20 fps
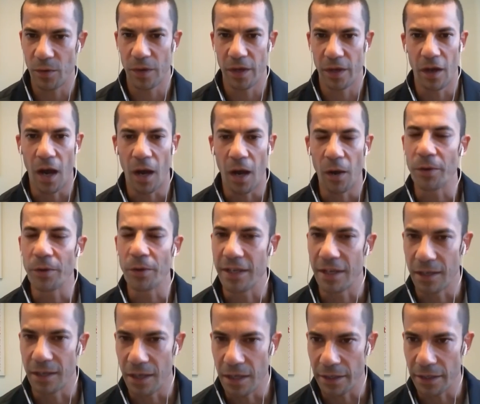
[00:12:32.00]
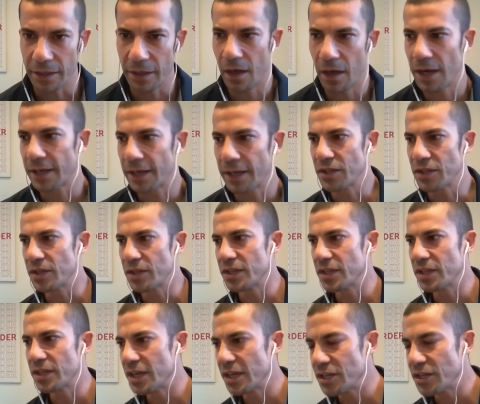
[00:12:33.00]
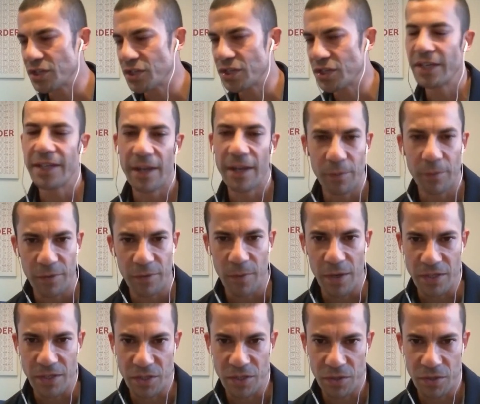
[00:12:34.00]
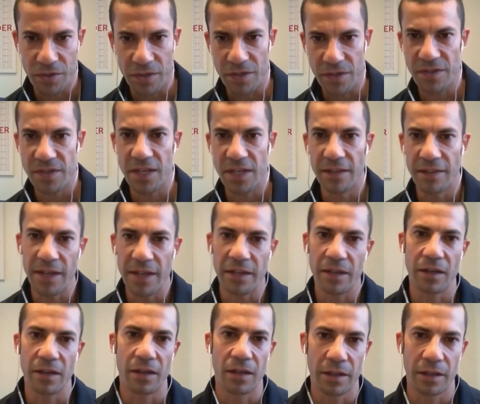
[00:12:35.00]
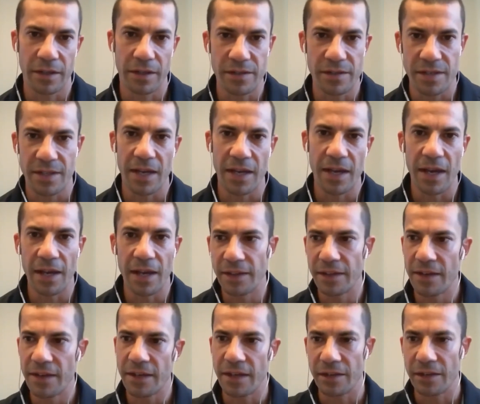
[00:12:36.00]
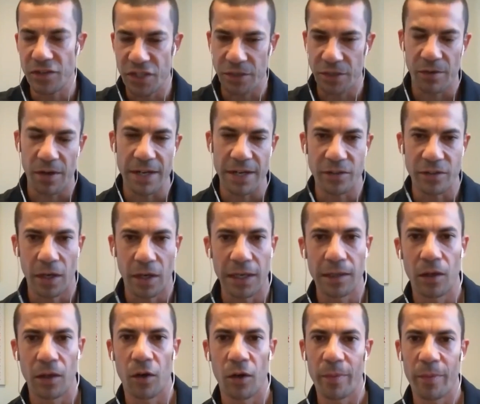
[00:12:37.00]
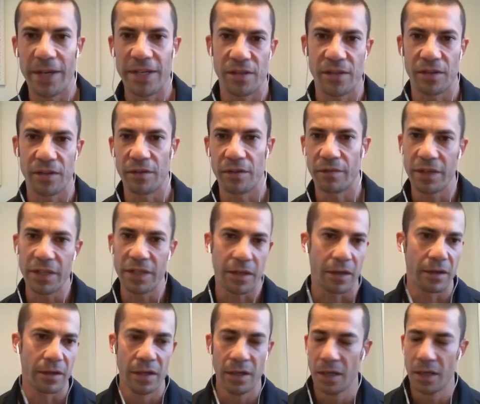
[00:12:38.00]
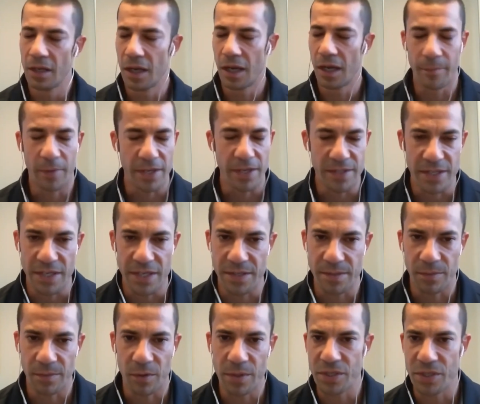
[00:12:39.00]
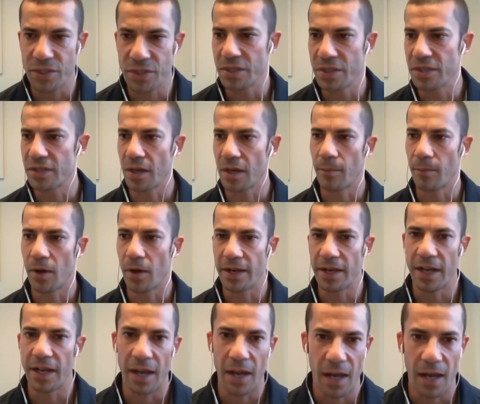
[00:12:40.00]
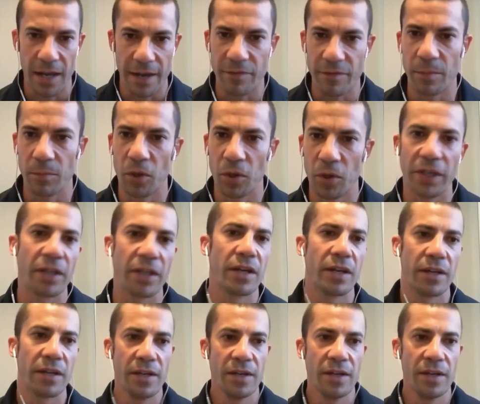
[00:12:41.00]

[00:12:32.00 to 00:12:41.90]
I'll get a link, I can share that with my students, and they can click into that, and then they can generate dialogue based on the video. I might set some questions, I might have them looking at